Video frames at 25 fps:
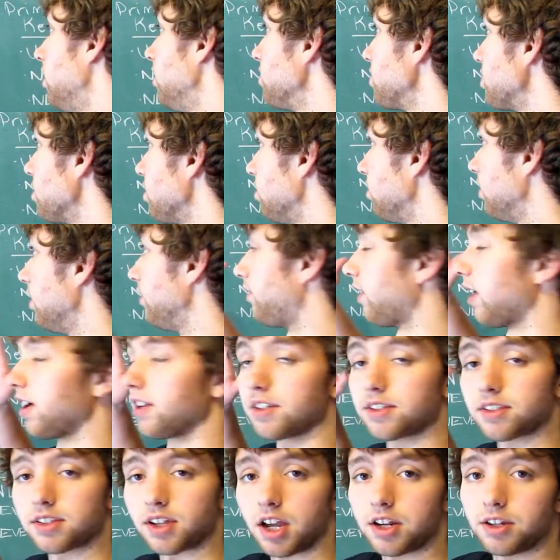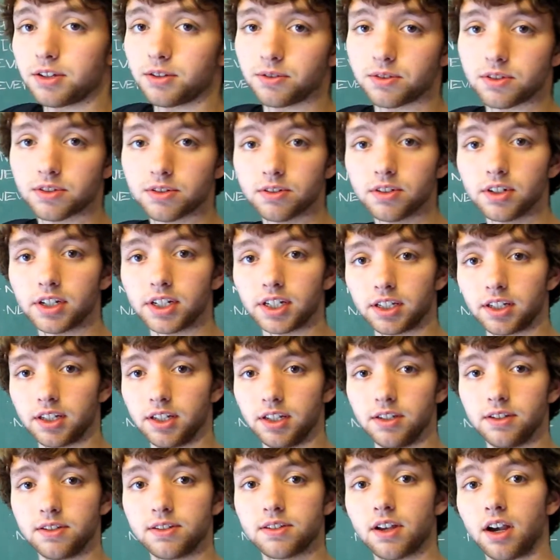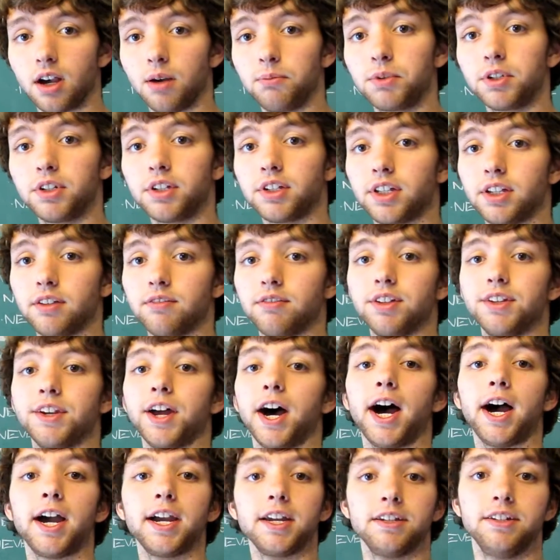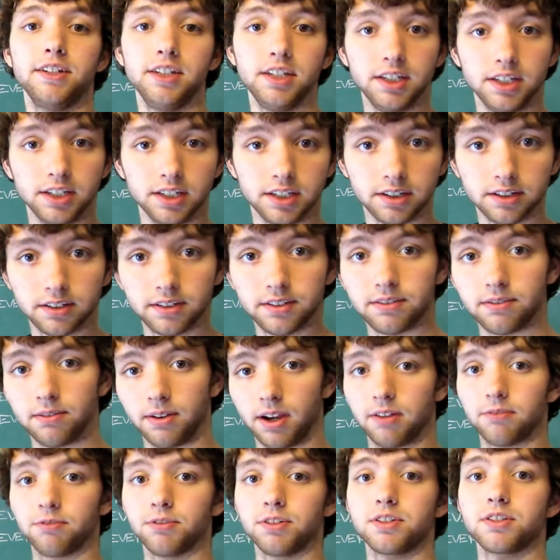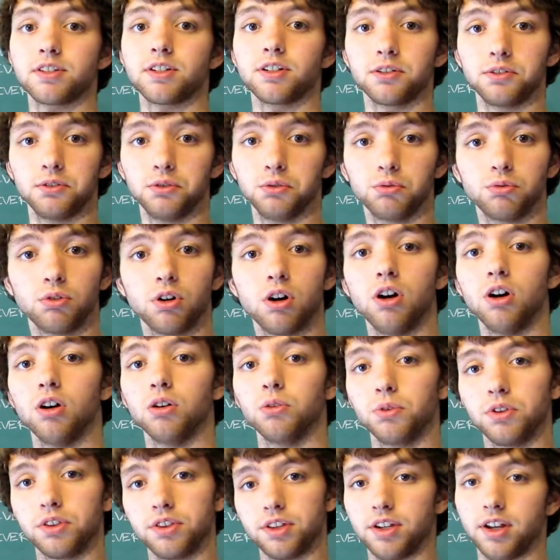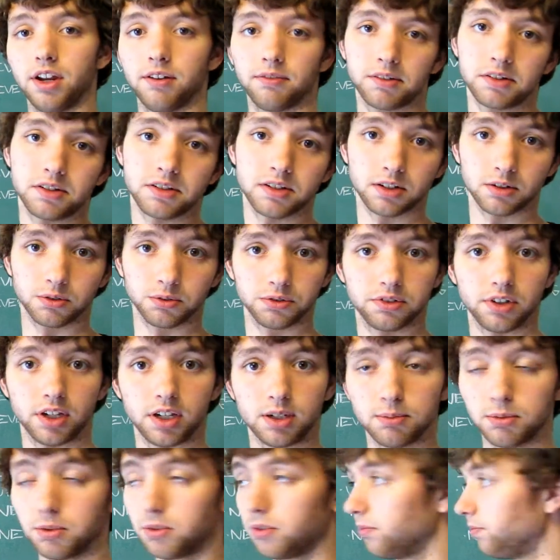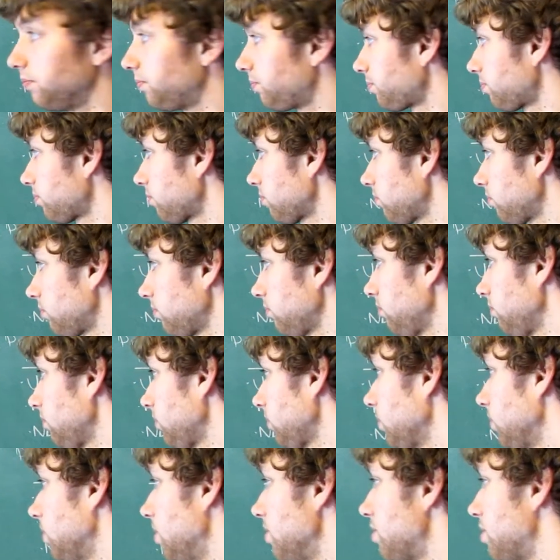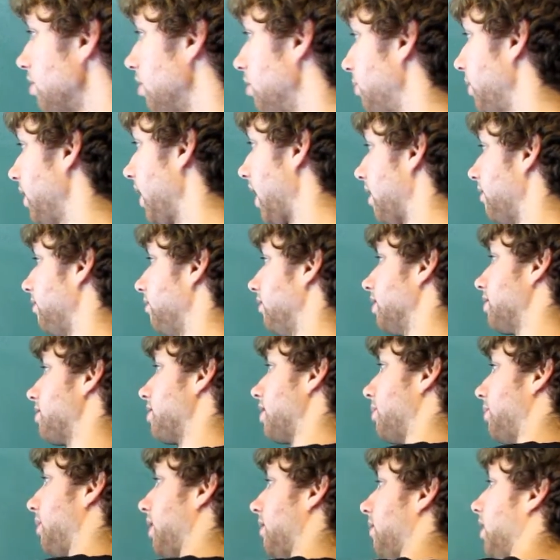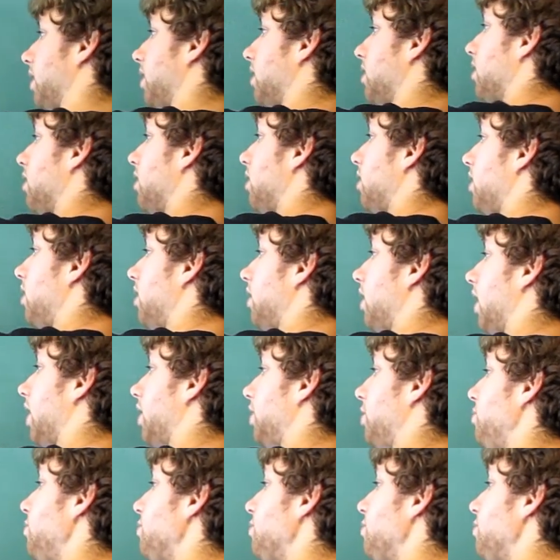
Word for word: So if I decide to use surrogate keys, I'm going to give an I D to every single row within every single table. So we have, let's say we have a, a